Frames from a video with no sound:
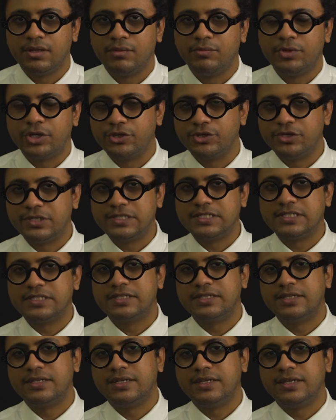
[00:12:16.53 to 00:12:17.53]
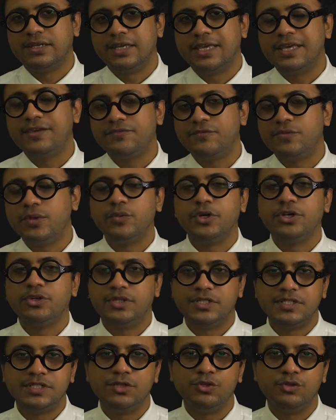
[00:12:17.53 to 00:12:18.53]
Because if we were to
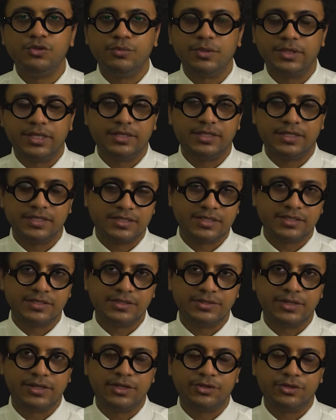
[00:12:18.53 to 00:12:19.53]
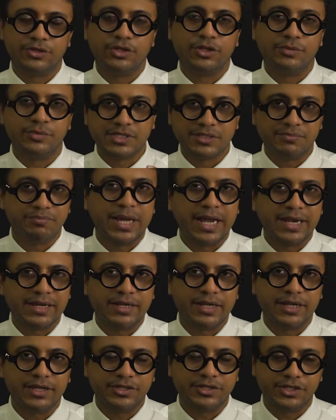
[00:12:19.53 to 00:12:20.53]
assume that the extensor retinaculum is a
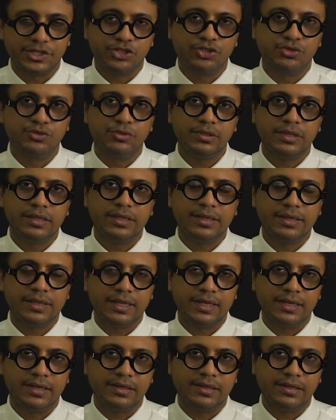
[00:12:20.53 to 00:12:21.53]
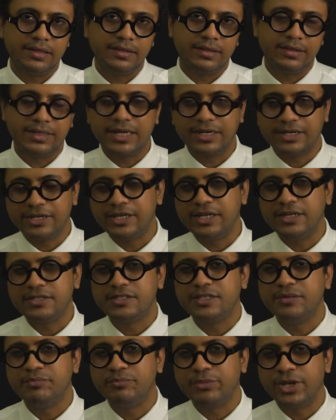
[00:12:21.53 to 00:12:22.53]
band-like tissue, then that
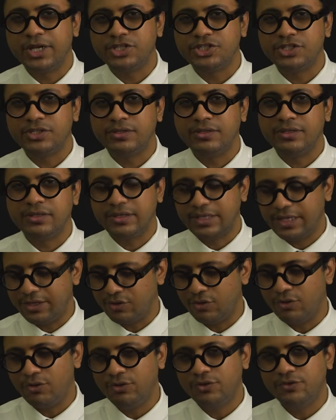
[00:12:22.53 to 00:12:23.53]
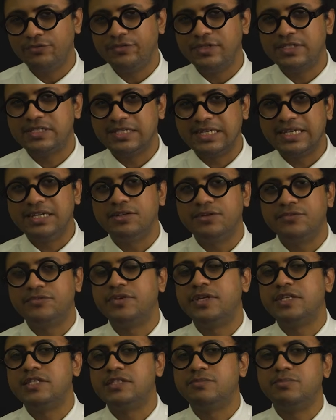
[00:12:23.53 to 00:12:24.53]
creates the impression that all of this
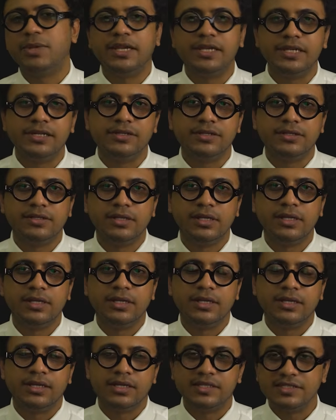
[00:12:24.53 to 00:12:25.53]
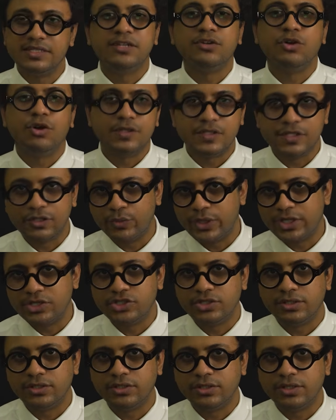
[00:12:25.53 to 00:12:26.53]
interface material is
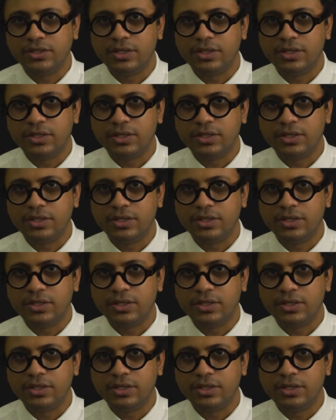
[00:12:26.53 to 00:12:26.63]
inconsequential.